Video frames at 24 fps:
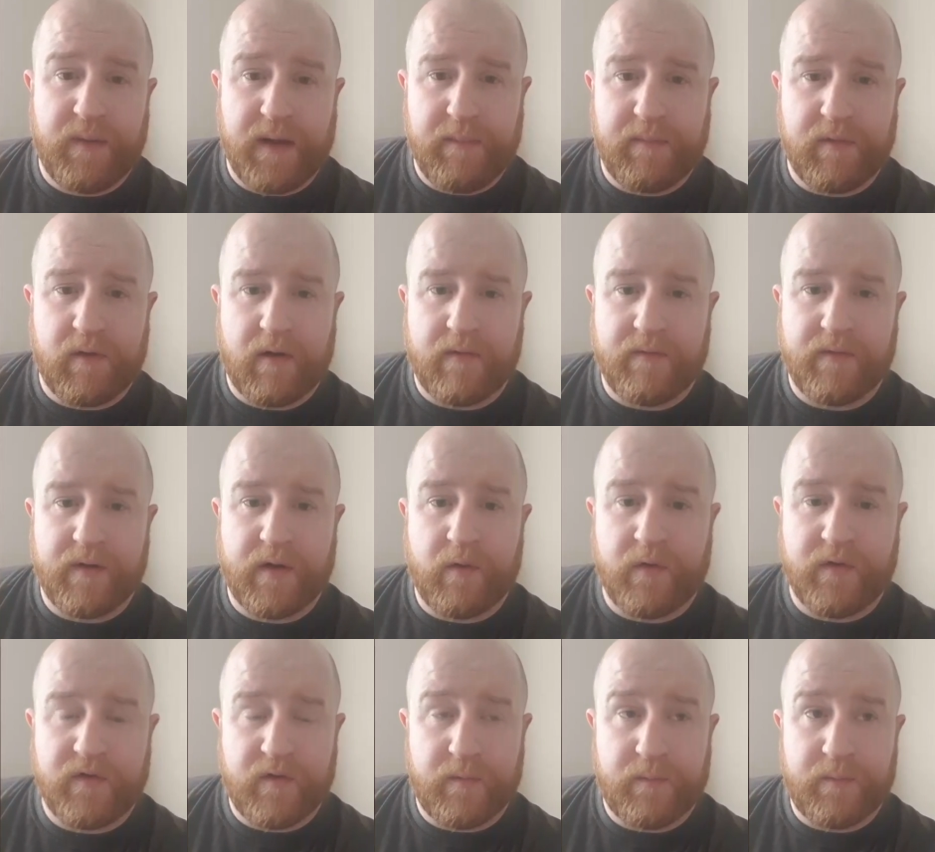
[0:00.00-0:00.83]
People are
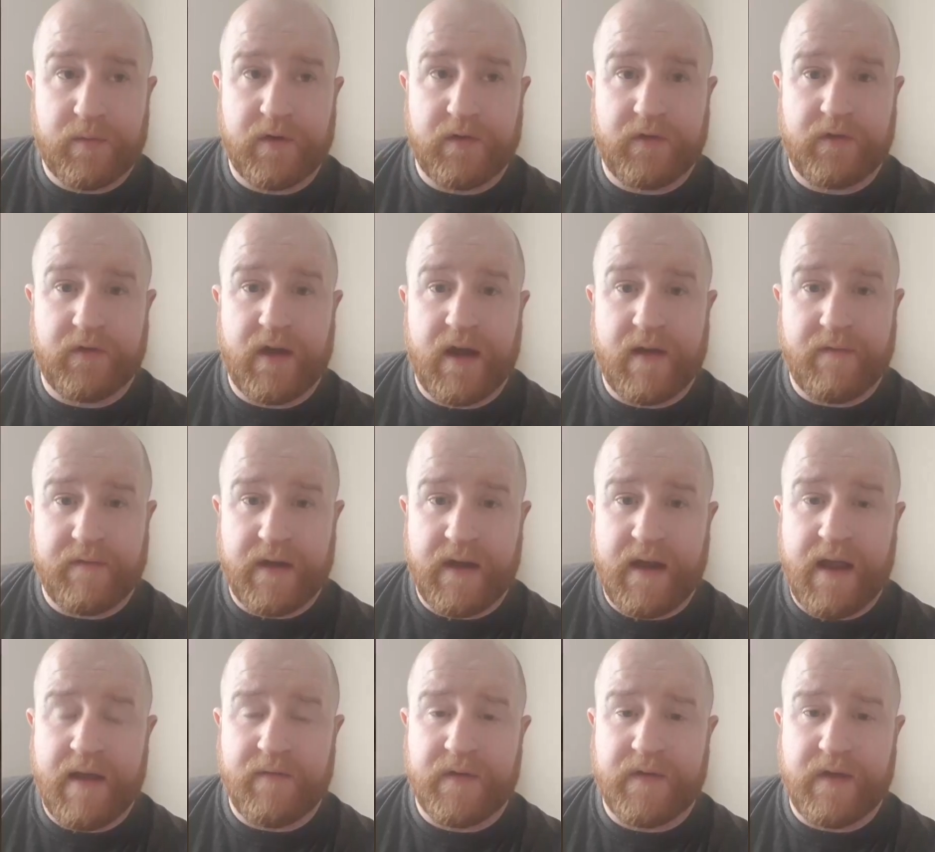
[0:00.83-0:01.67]
going to prison
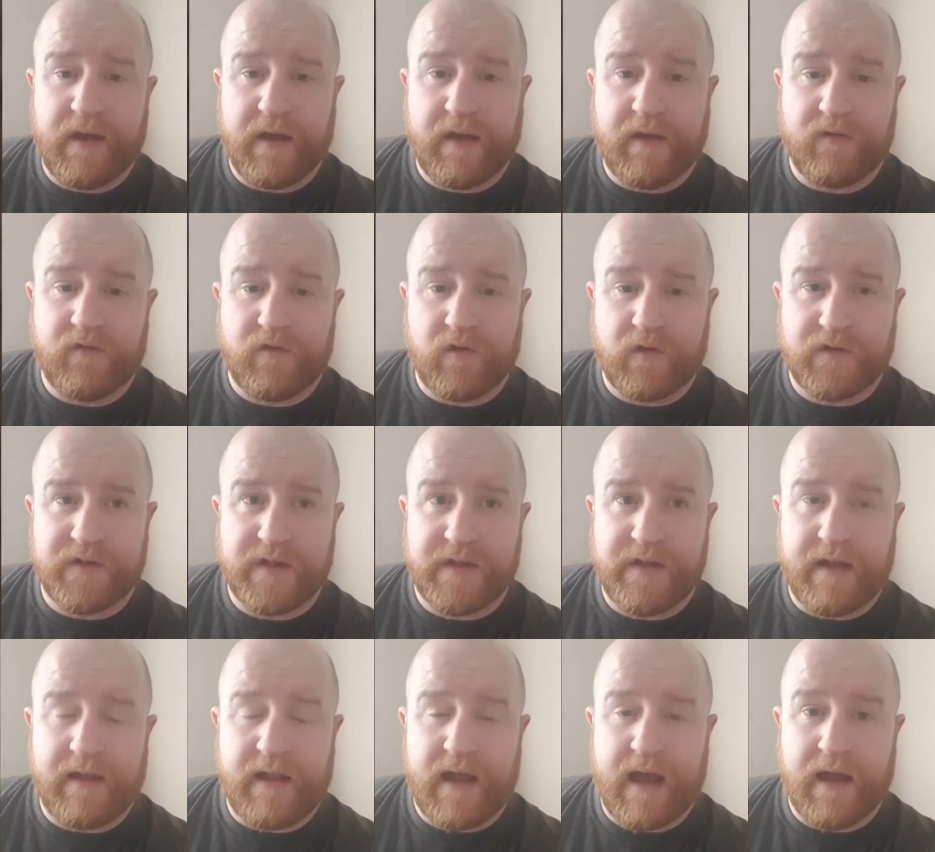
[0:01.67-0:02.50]
having never taken drugs
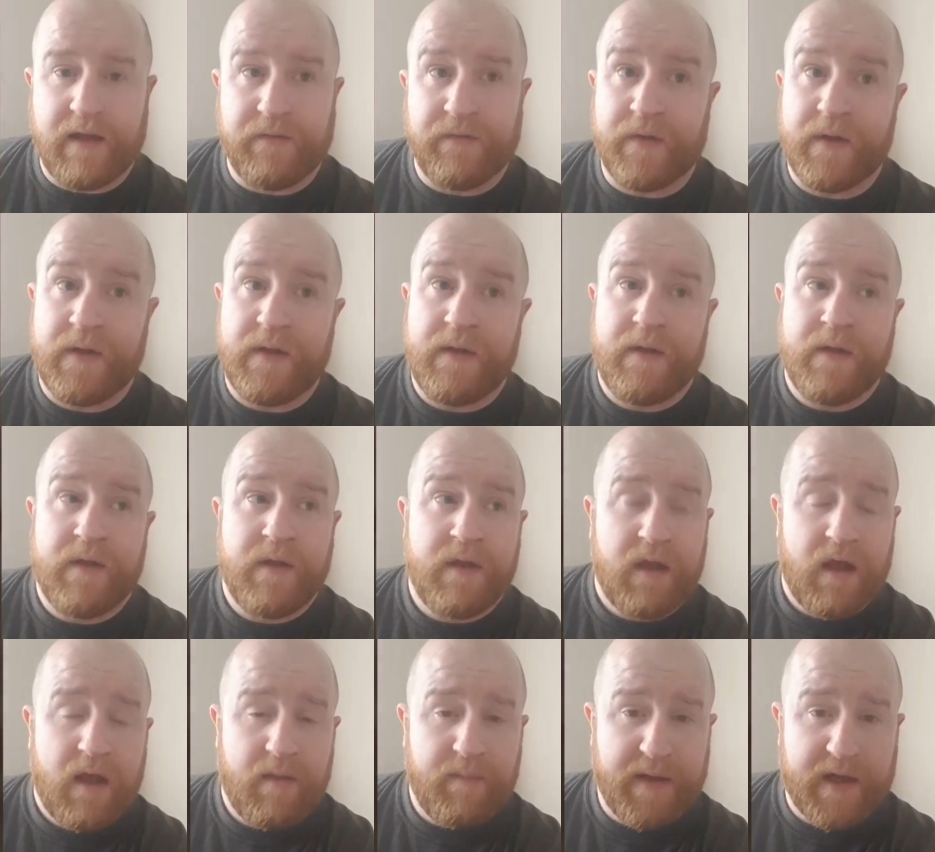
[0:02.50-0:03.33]
in their life,
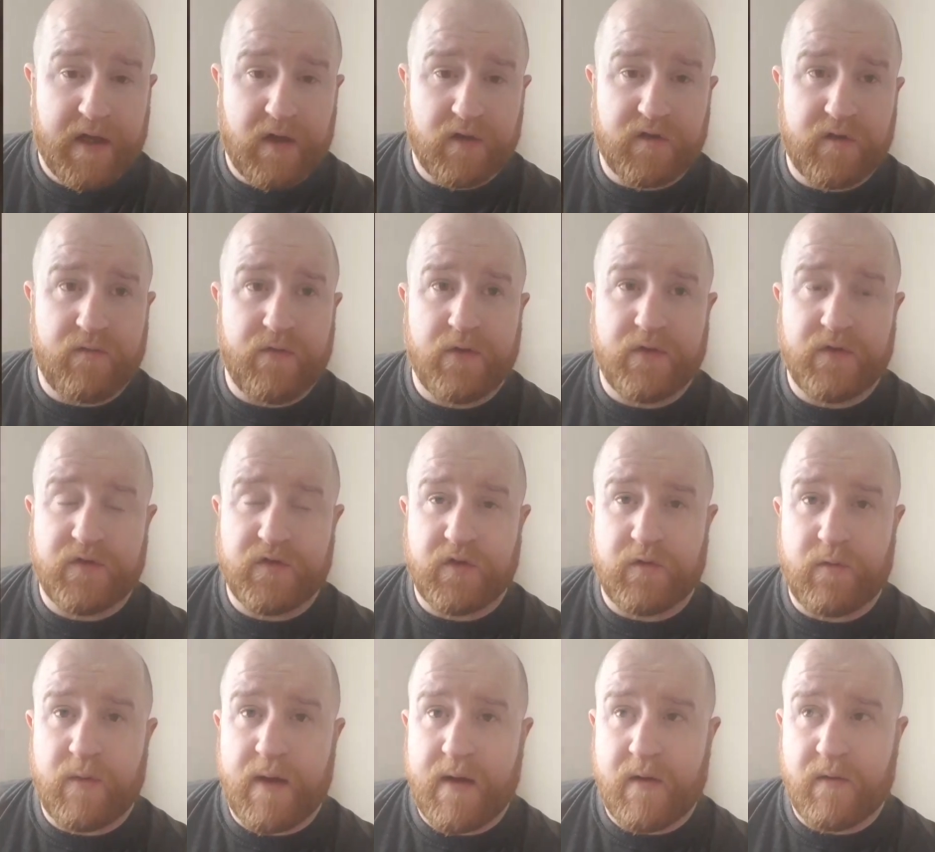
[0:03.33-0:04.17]
and because of the
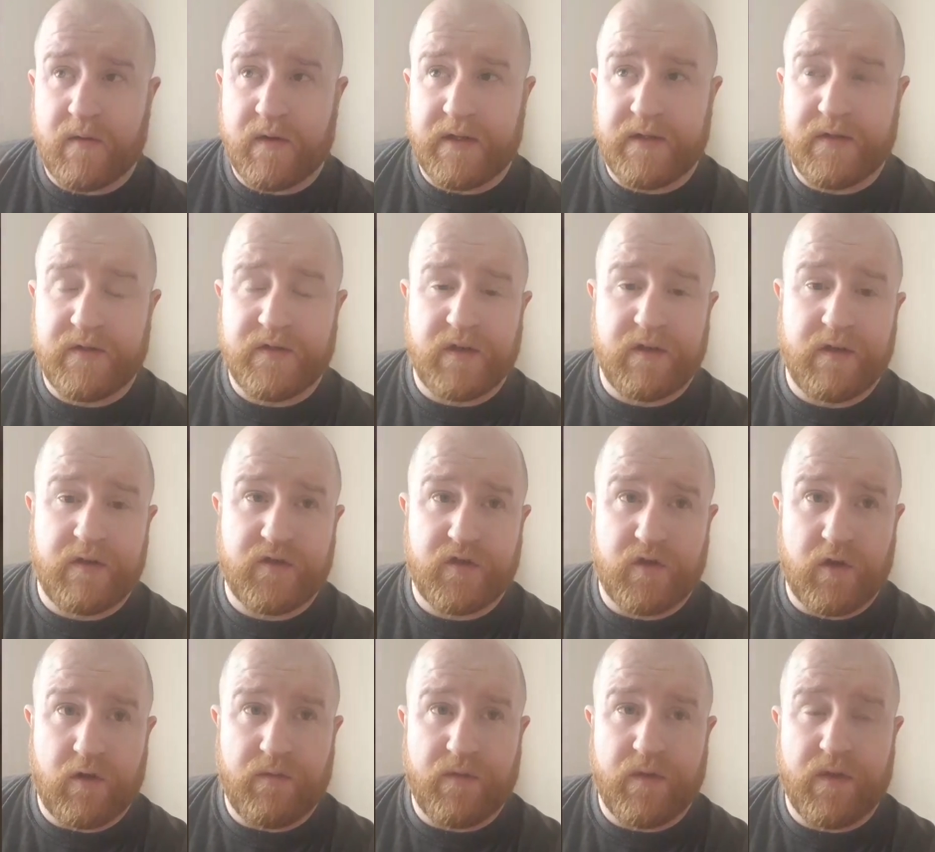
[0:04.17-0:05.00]
surroundings and the
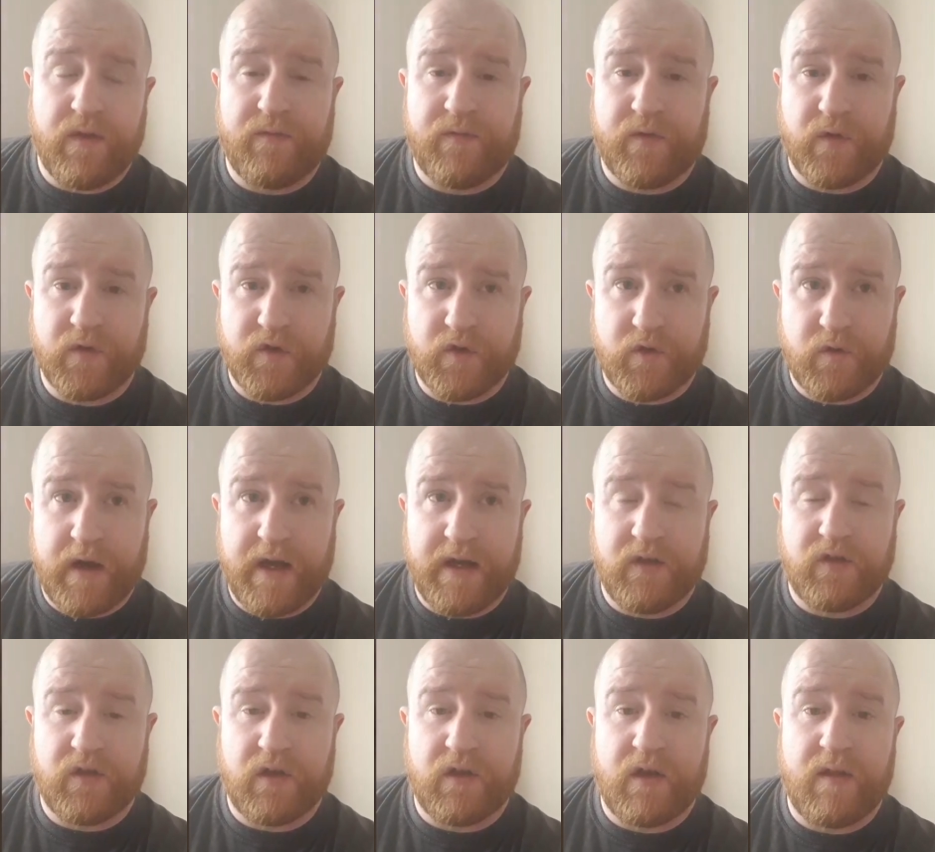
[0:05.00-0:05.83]
stuff and the
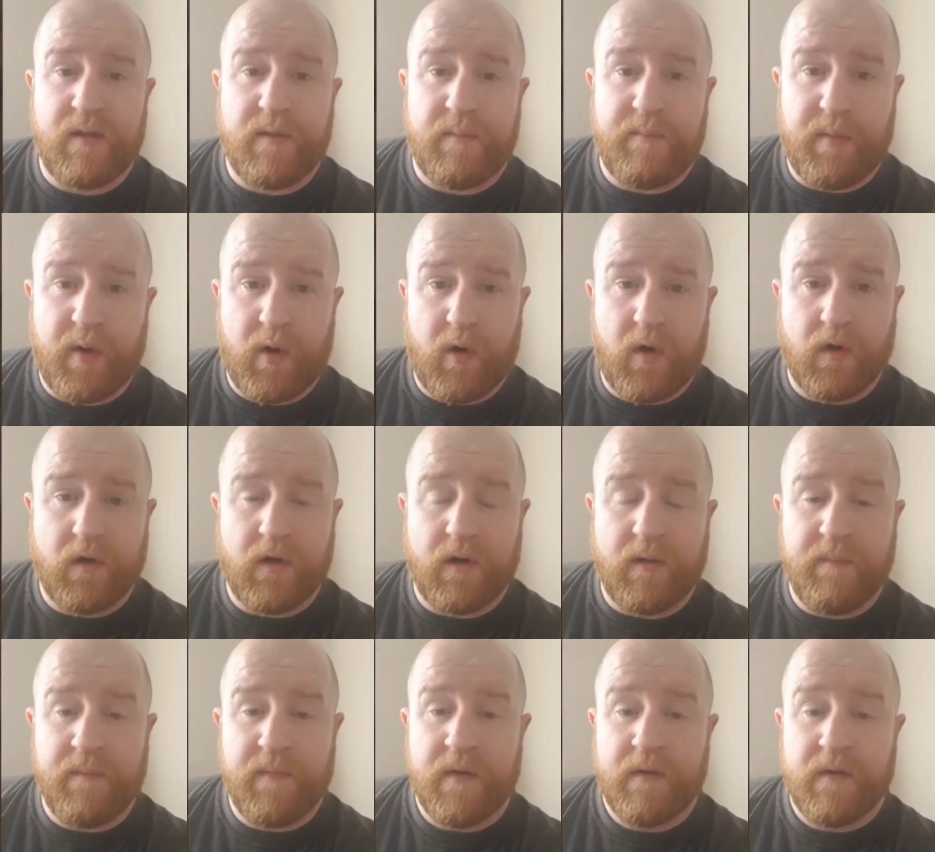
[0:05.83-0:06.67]
frustration and the
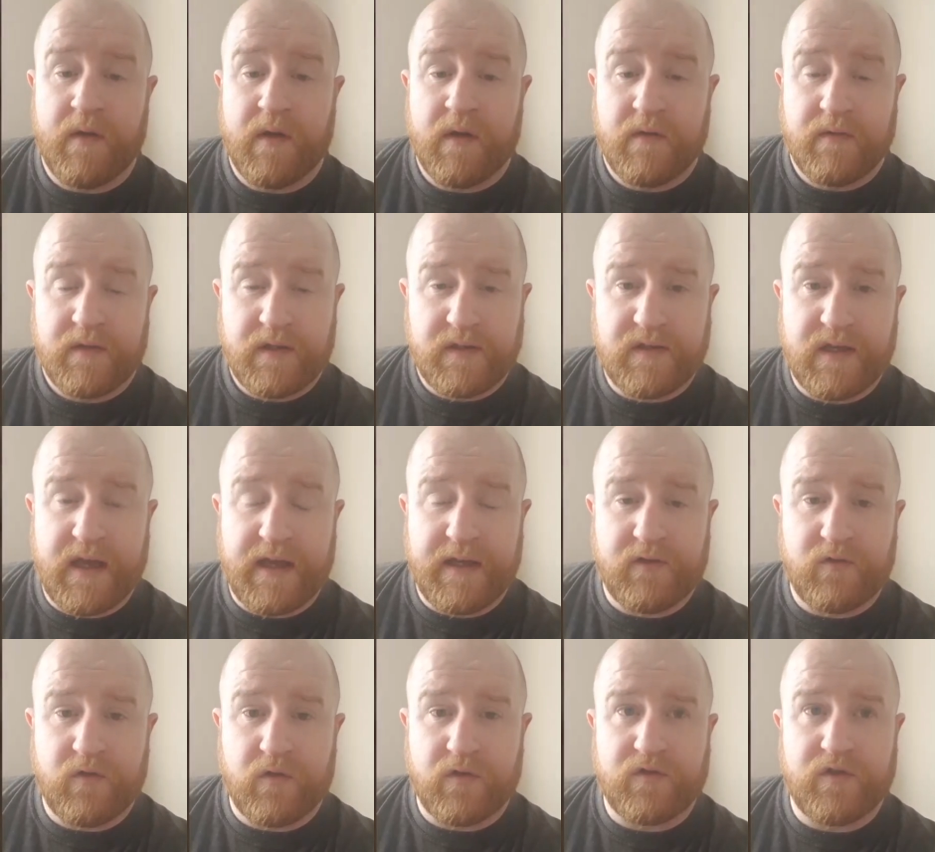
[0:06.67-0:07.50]
boredom, they
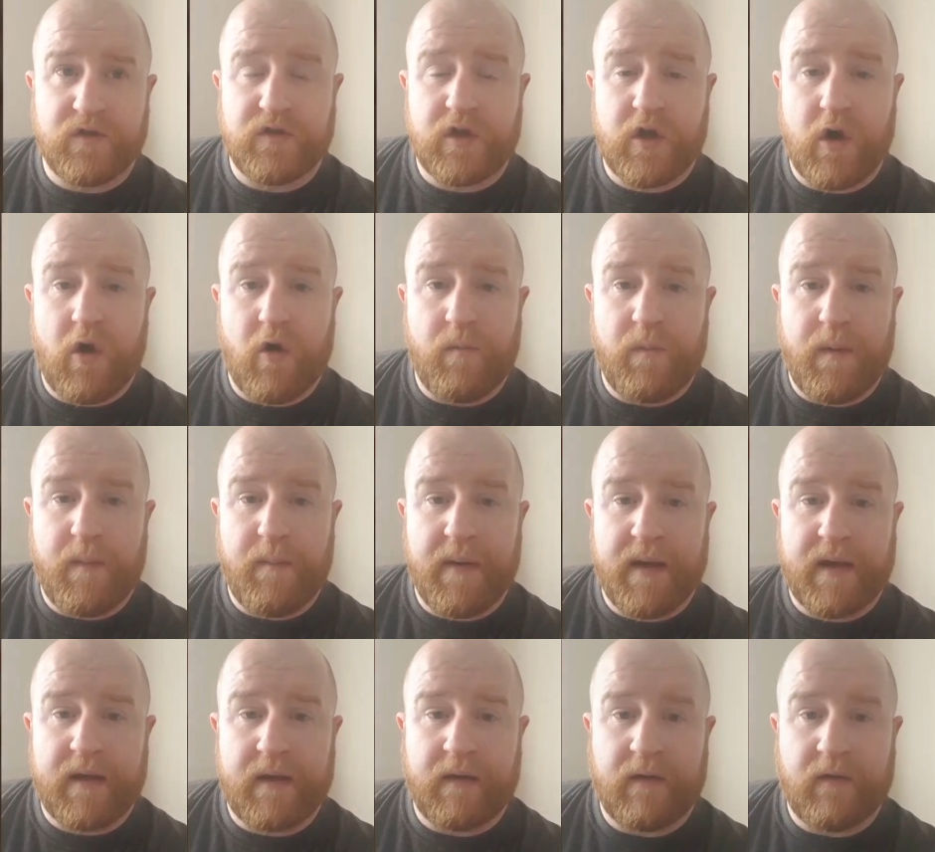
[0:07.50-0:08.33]
take drugs as a coping
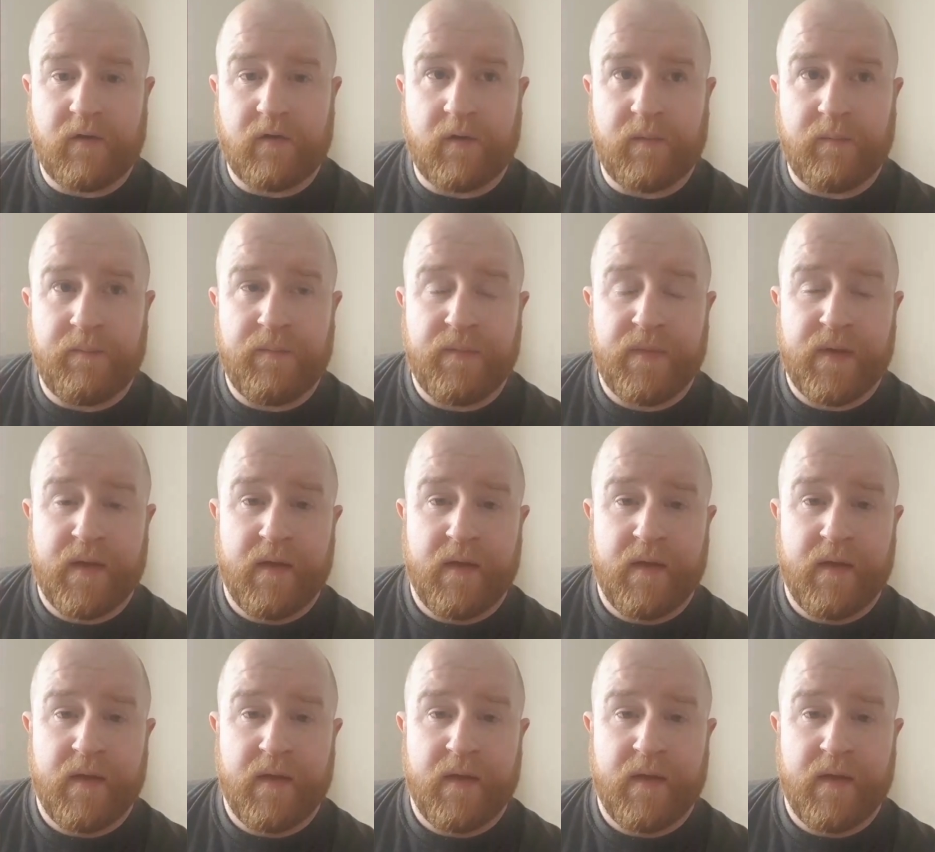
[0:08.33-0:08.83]
mechanism.